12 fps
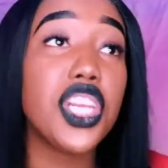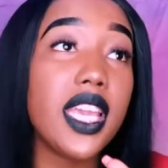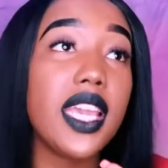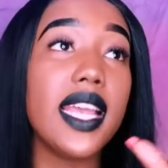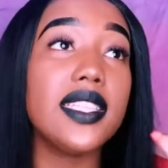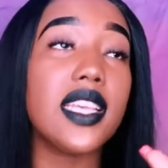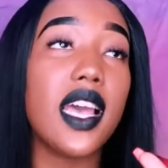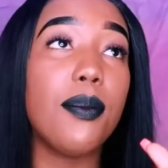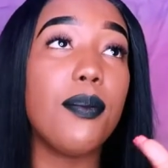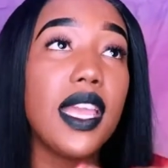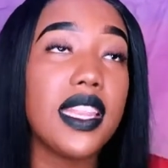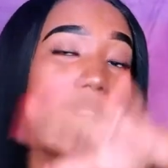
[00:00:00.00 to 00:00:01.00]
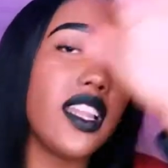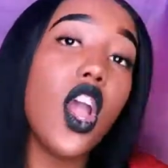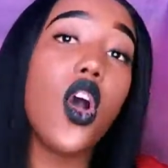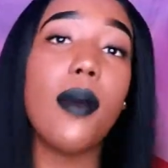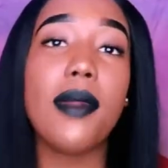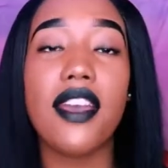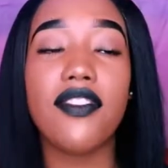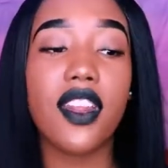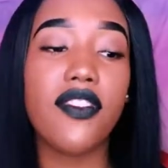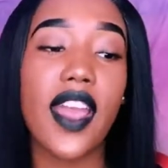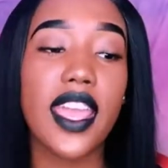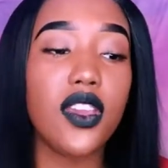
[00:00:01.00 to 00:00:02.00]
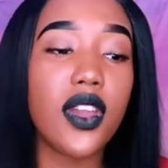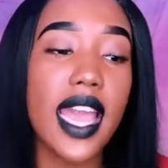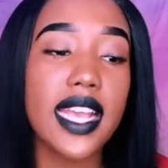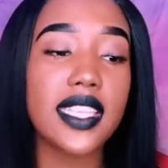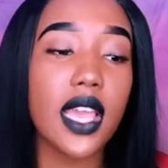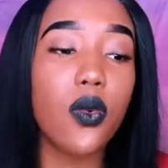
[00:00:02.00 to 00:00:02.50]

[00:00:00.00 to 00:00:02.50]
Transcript: She ends up being like, no, I'm not gonna fight you guys,